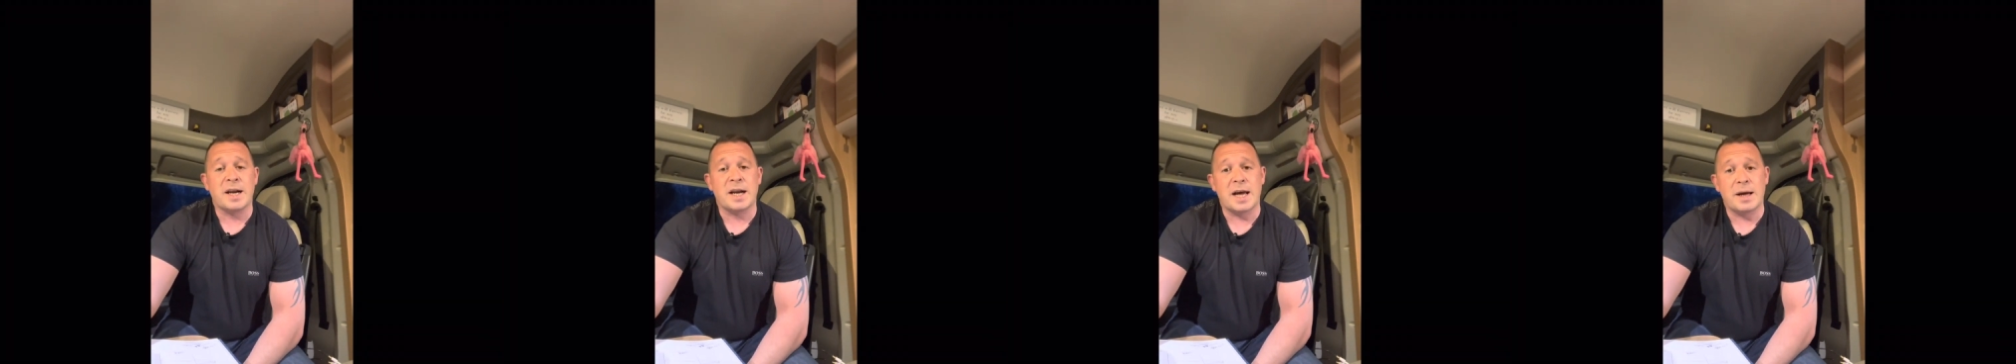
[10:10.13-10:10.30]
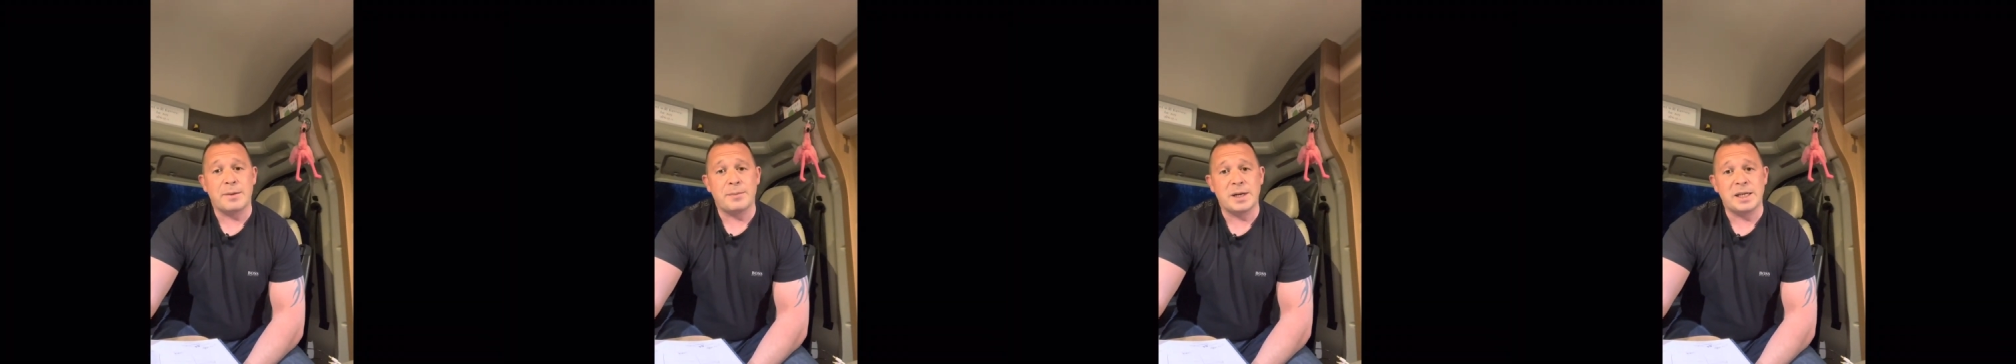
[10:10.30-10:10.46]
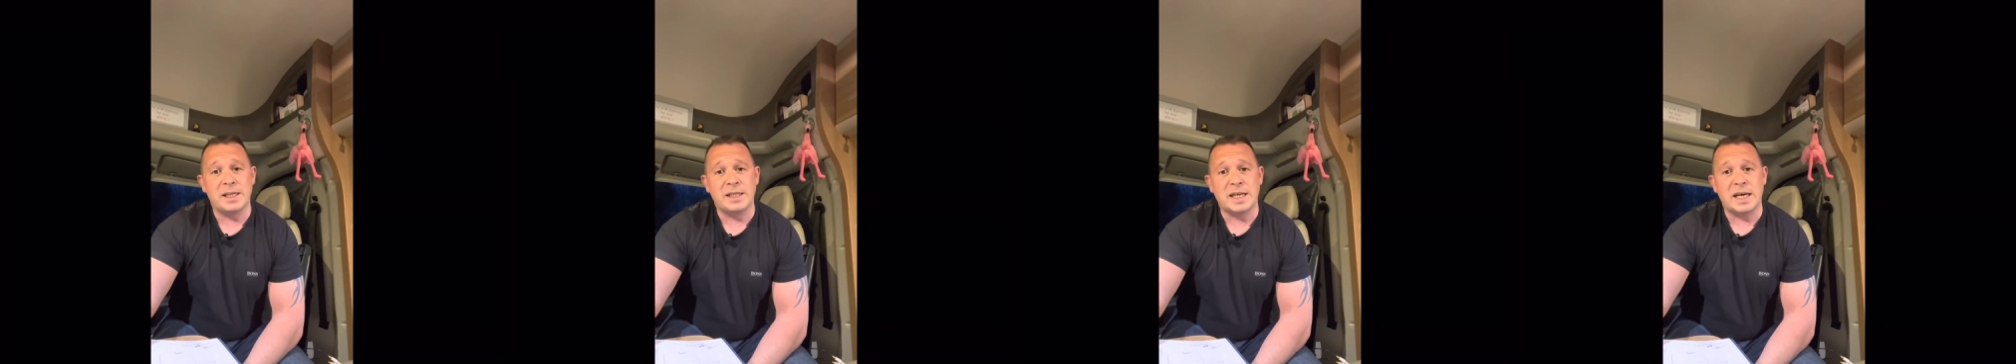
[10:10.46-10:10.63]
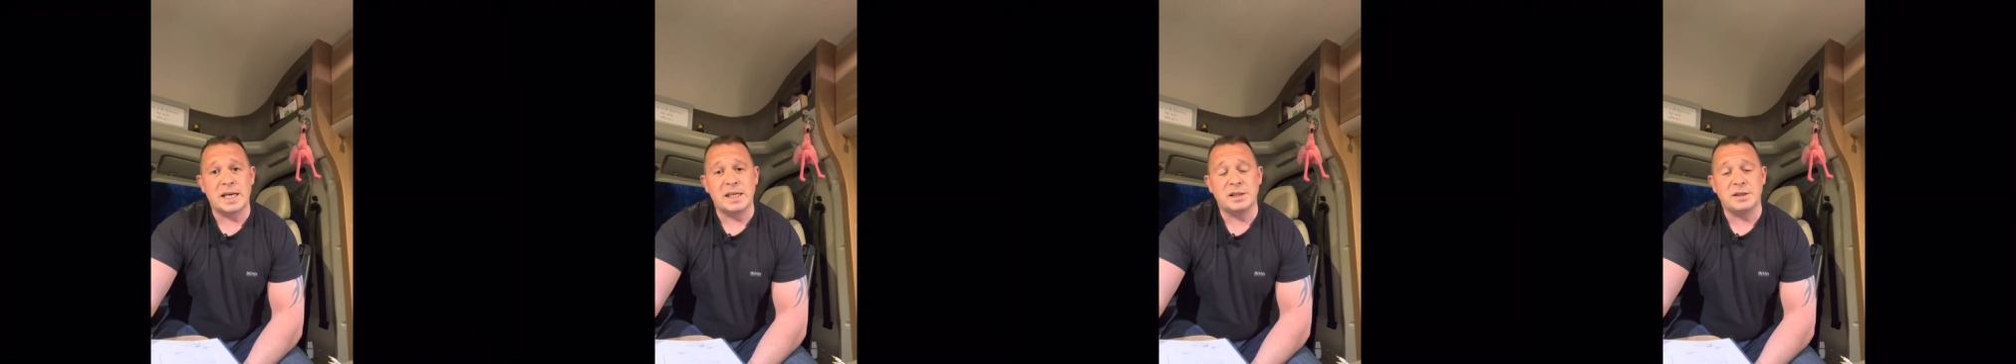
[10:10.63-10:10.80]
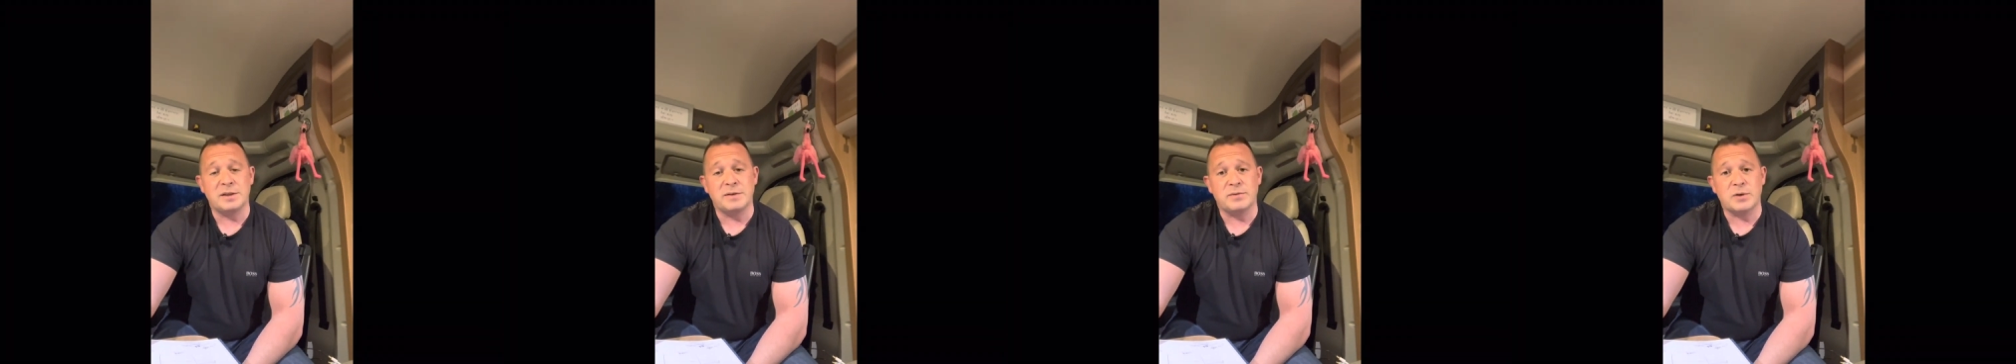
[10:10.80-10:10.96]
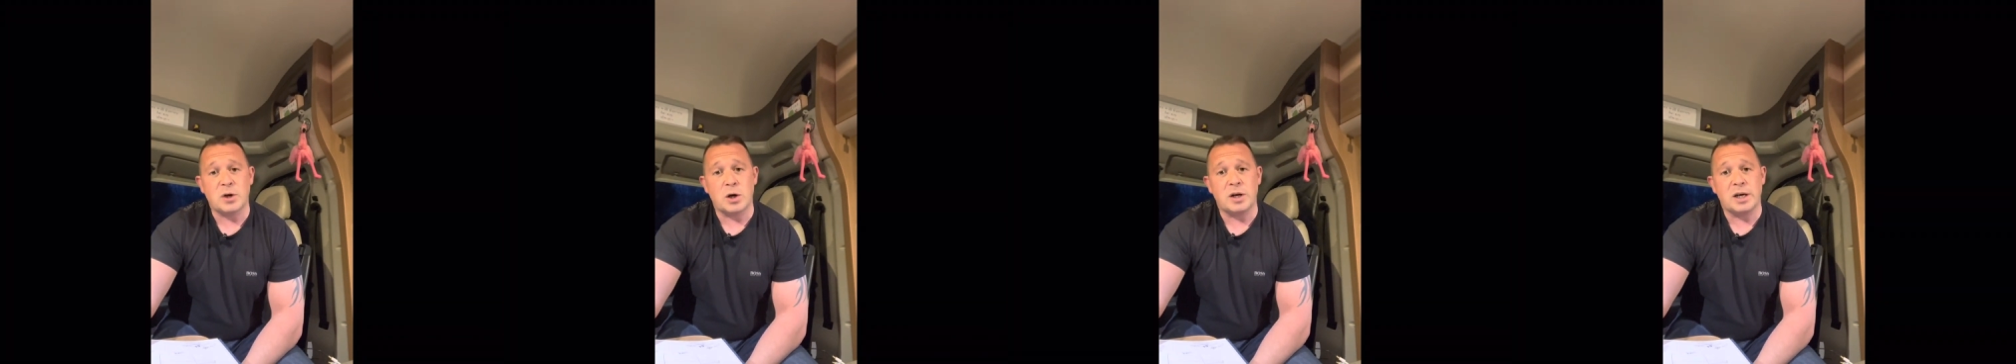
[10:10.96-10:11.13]
how many days
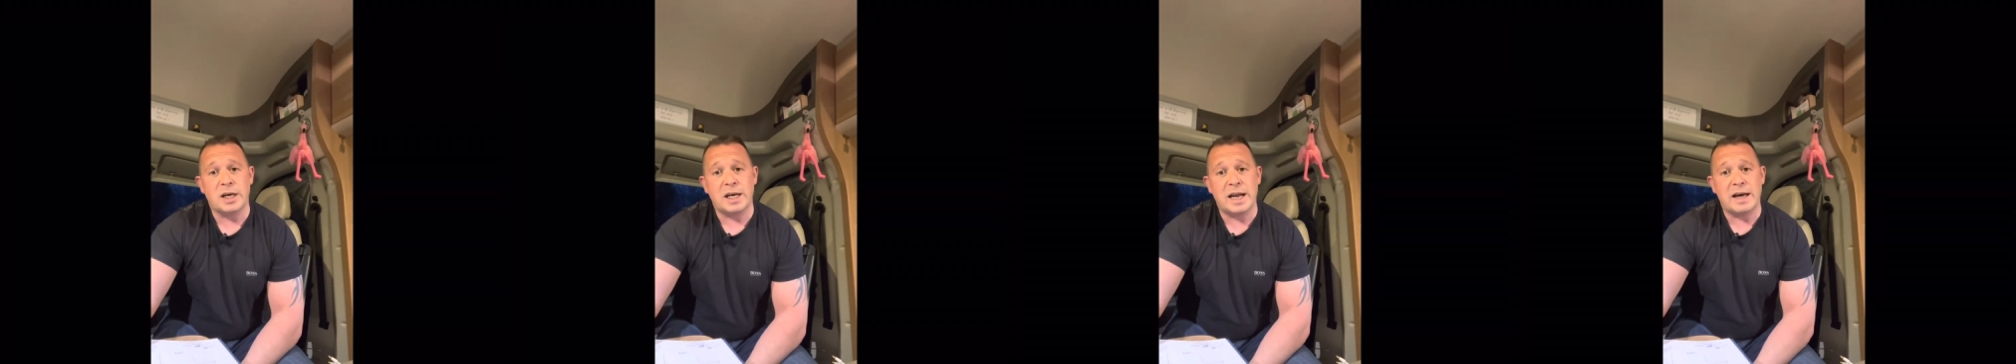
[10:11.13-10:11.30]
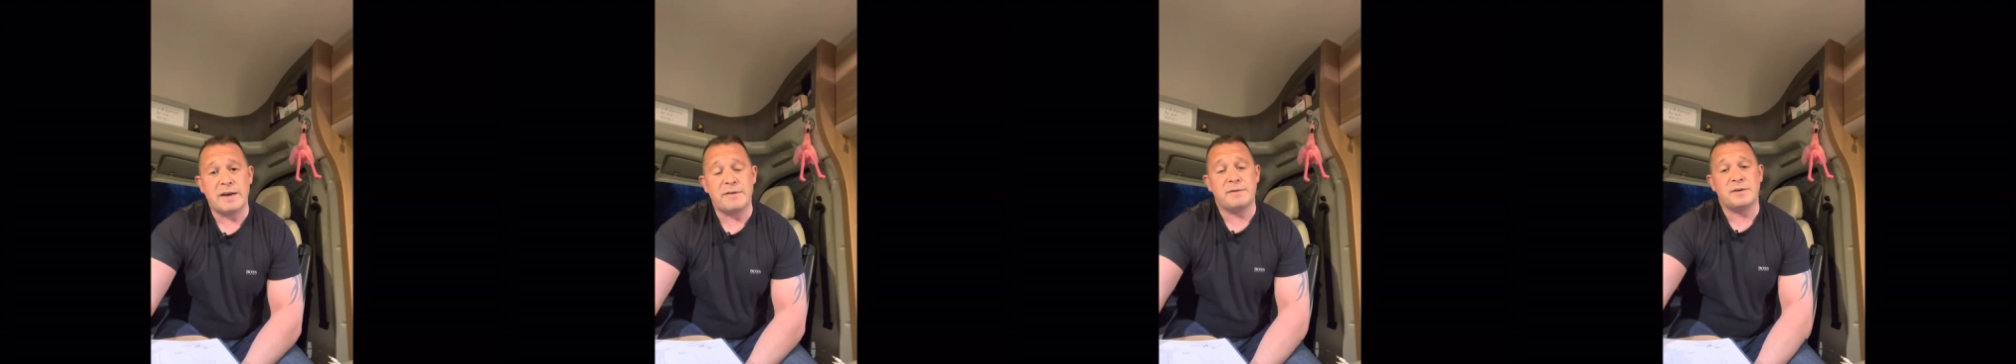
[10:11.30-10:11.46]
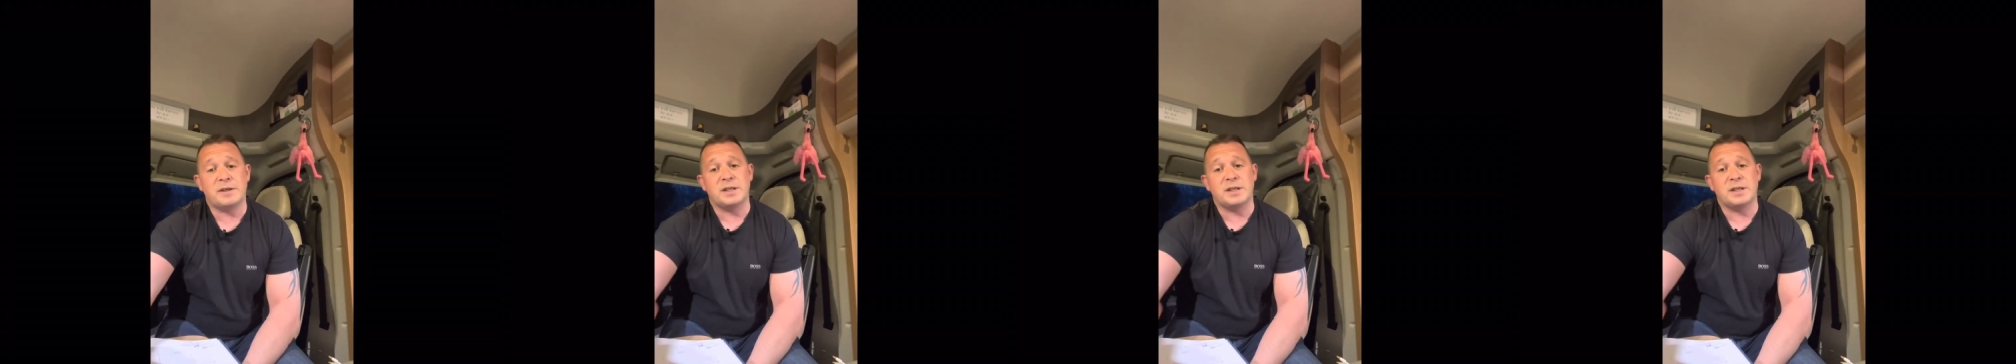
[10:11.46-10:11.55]
you've got left